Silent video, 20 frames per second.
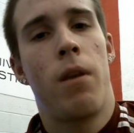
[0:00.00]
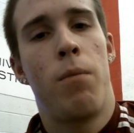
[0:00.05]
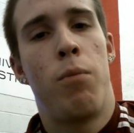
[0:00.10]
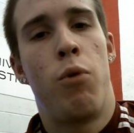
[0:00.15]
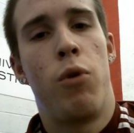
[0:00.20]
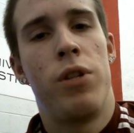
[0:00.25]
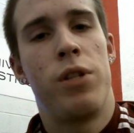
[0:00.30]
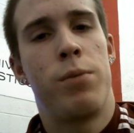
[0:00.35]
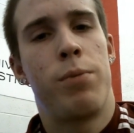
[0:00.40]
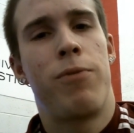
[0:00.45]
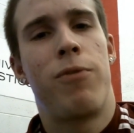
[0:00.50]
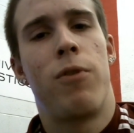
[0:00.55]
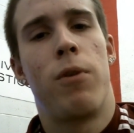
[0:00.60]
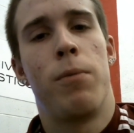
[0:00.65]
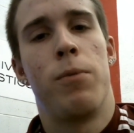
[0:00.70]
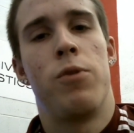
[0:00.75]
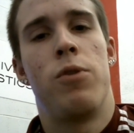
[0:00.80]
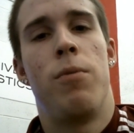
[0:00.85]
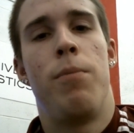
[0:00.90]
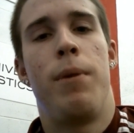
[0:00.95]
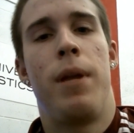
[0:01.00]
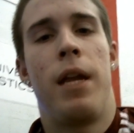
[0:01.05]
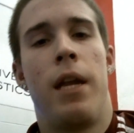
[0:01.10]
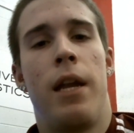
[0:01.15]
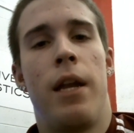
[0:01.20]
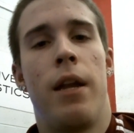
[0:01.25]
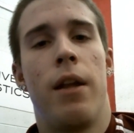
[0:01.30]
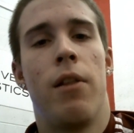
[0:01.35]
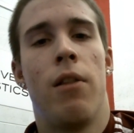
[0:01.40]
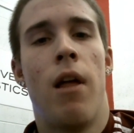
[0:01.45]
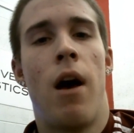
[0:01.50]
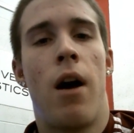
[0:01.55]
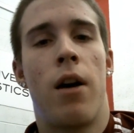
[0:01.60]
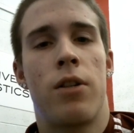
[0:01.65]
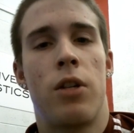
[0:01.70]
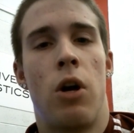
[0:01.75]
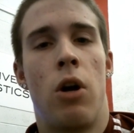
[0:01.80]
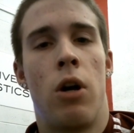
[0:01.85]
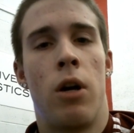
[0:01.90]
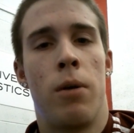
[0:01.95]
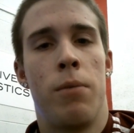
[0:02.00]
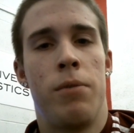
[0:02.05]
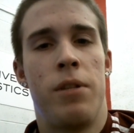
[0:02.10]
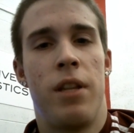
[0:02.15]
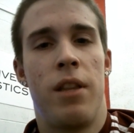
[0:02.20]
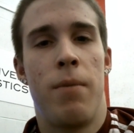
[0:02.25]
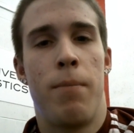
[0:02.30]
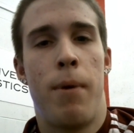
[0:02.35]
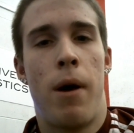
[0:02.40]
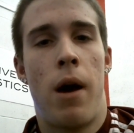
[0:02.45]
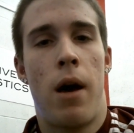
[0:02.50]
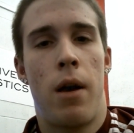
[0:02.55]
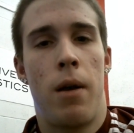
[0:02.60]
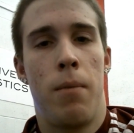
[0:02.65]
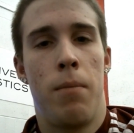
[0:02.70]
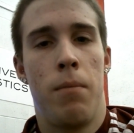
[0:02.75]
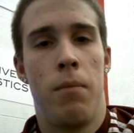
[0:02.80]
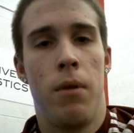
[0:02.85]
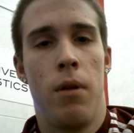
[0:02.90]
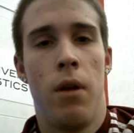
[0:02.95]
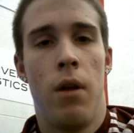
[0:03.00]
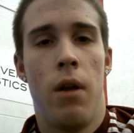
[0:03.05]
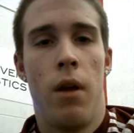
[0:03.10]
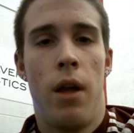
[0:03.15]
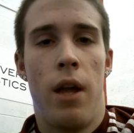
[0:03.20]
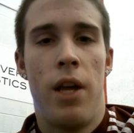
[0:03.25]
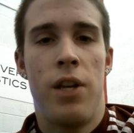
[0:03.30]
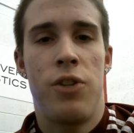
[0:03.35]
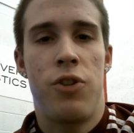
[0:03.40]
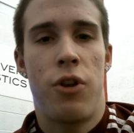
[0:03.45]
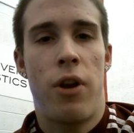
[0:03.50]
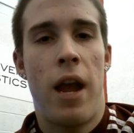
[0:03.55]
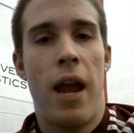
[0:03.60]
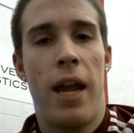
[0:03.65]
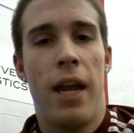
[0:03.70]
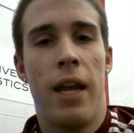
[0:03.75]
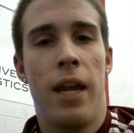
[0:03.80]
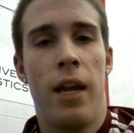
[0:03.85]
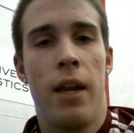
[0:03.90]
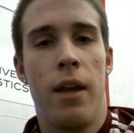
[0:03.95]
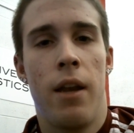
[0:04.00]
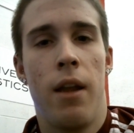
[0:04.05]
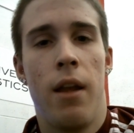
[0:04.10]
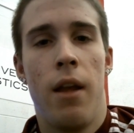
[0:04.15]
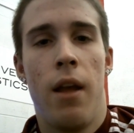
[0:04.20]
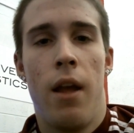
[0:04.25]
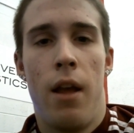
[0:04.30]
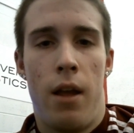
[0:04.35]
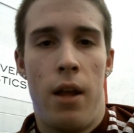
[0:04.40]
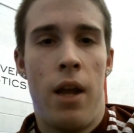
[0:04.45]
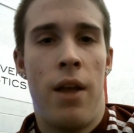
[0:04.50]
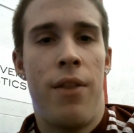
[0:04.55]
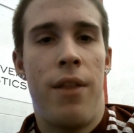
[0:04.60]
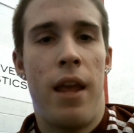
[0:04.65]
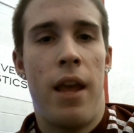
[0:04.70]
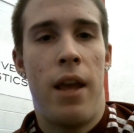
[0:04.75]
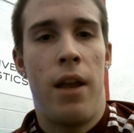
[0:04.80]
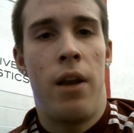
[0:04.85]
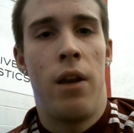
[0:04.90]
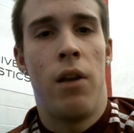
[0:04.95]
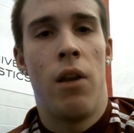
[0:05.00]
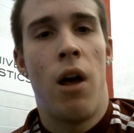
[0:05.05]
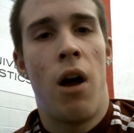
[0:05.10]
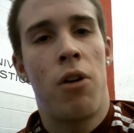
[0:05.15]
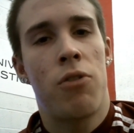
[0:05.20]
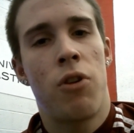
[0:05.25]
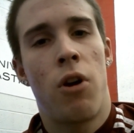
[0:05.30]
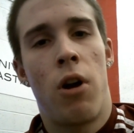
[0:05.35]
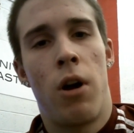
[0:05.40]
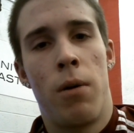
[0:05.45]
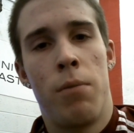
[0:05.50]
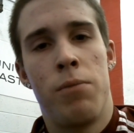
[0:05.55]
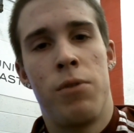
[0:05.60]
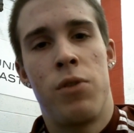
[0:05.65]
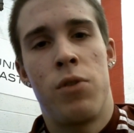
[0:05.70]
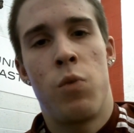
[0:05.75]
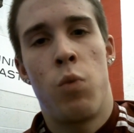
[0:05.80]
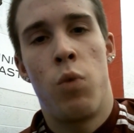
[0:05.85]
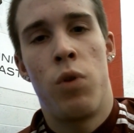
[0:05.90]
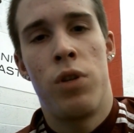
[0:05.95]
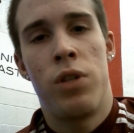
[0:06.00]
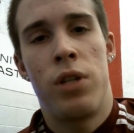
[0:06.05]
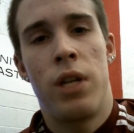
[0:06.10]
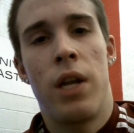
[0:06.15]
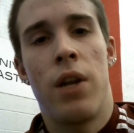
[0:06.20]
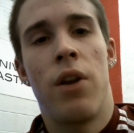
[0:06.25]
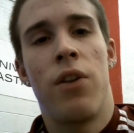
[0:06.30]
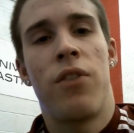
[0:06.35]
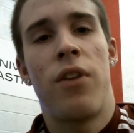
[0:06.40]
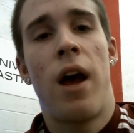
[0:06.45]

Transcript: Points of performance would be locked arms at the bottom as you're hanging, and then locked arms once you get on